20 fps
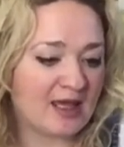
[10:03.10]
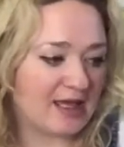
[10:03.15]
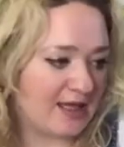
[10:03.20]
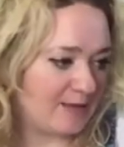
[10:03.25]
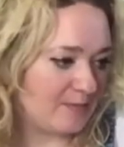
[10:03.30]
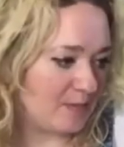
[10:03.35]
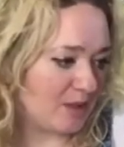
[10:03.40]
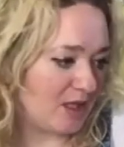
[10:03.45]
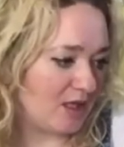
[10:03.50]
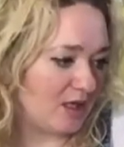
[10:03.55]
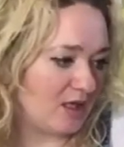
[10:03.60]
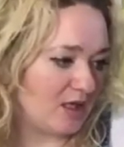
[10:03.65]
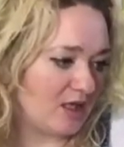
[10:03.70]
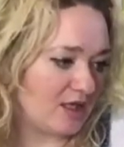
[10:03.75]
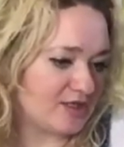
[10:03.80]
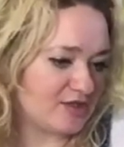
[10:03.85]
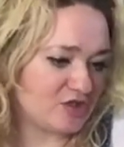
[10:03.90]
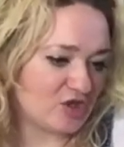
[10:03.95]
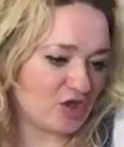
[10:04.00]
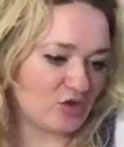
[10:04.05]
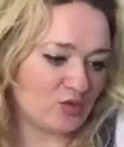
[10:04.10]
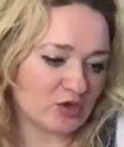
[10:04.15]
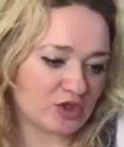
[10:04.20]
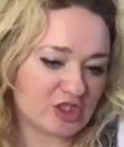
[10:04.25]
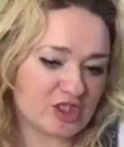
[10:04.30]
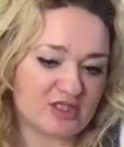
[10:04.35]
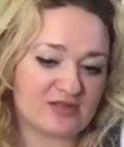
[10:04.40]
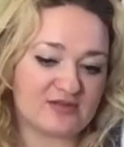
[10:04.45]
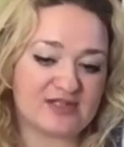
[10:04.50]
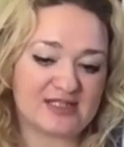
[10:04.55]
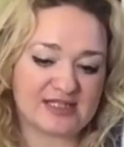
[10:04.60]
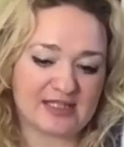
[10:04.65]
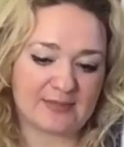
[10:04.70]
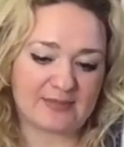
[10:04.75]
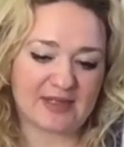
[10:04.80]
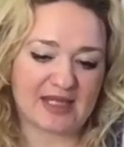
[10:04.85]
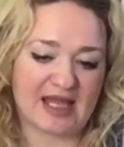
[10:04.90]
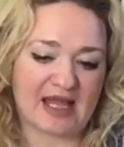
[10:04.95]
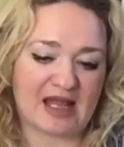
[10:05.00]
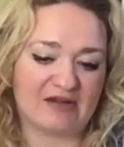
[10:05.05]
I do want to use
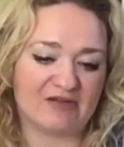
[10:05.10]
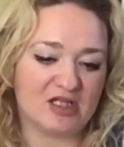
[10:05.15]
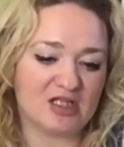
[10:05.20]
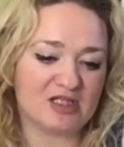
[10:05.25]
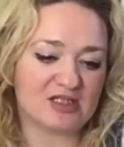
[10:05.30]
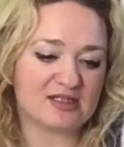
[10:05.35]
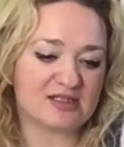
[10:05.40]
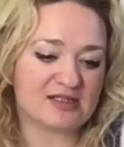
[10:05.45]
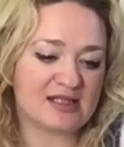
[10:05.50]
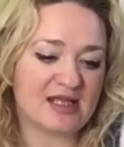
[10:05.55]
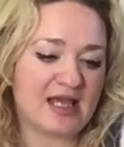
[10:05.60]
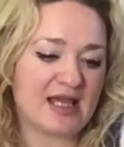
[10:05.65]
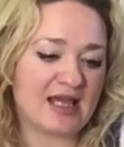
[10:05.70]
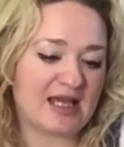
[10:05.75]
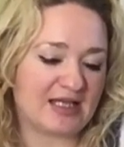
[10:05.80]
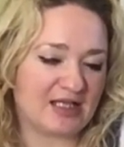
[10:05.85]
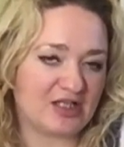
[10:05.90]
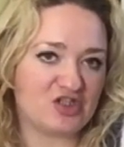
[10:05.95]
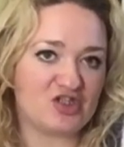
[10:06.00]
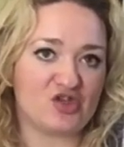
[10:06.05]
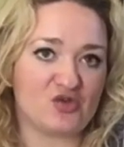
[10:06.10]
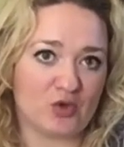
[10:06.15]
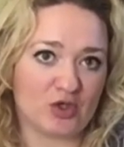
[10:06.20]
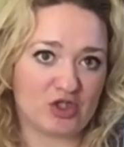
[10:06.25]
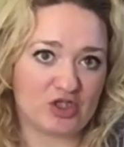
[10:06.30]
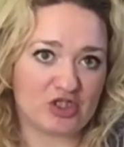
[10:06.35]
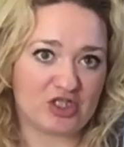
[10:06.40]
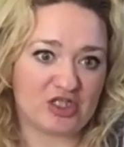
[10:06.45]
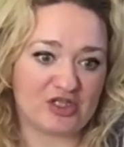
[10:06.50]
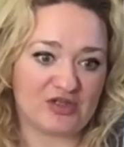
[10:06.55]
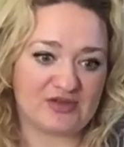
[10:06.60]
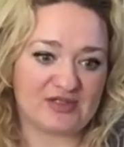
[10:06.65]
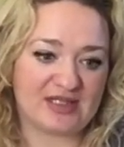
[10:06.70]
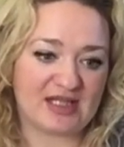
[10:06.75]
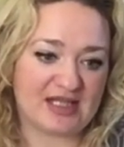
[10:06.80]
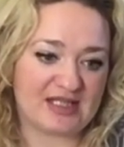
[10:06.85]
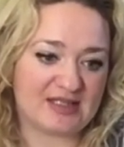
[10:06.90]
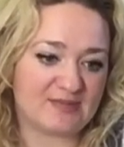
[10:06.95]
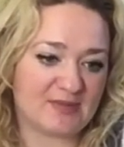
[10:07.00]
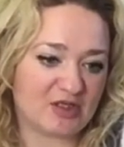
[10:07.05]
some carrots, and I do want to use
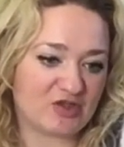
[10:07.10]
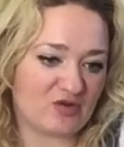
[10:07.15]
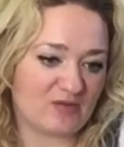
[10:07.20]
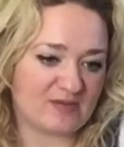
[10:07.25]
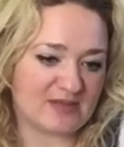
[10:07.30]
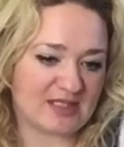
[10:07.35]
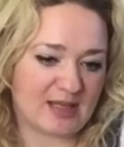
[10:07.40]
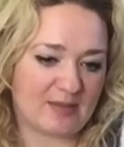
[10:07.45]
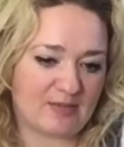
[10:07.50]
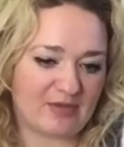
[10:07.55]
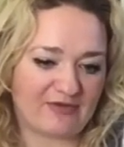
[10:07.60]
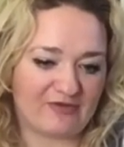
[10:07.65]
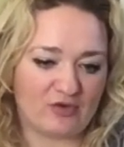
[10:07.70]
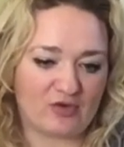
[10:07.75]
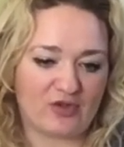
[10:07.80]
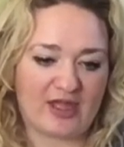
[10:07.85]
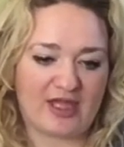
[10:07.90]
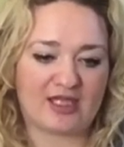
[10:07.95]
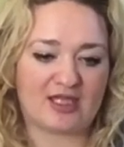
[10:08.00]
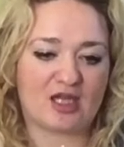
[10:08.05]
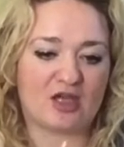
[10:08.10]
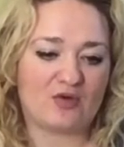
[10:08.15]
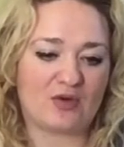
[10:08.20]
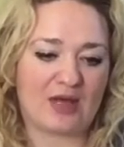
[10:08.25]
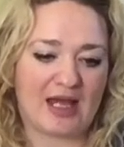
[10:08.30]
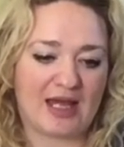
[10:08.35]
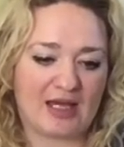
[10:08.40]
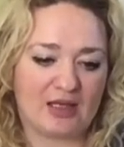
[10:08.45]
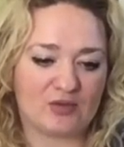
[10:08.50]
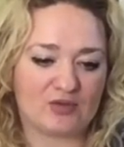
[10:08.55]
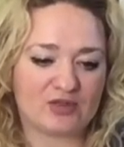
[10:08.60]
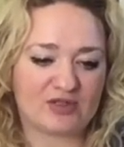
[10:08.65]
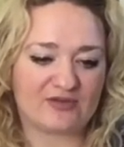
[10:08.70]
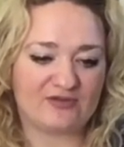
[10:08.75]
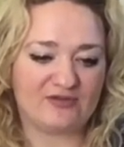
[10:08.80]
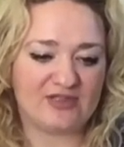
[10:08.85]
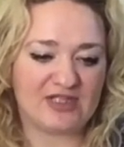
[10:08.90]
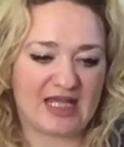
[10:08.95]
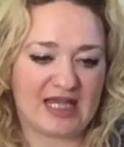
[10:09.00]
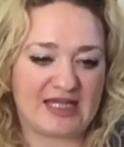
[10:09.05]
these mushrooms up before they go out
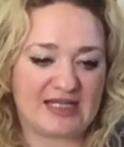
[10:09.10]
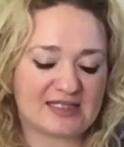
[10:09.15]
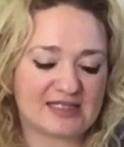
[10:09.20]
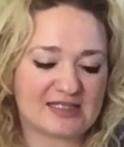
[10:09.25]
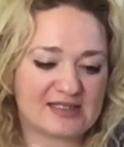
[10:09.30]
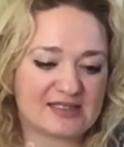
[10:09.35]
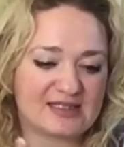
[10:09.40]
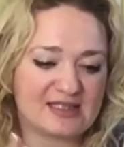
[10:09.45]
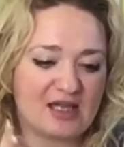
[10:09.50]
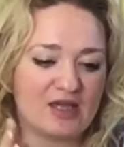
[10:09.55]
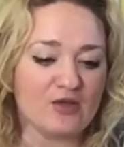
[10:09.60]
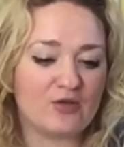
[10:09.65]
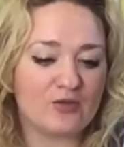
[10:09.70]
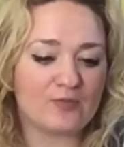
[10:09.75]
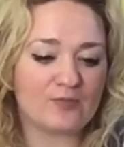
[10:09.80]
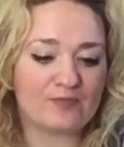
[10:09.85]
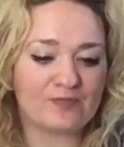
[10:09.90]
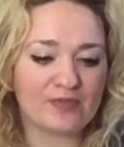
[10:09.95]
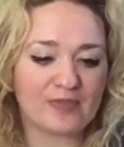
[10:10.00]
of date. So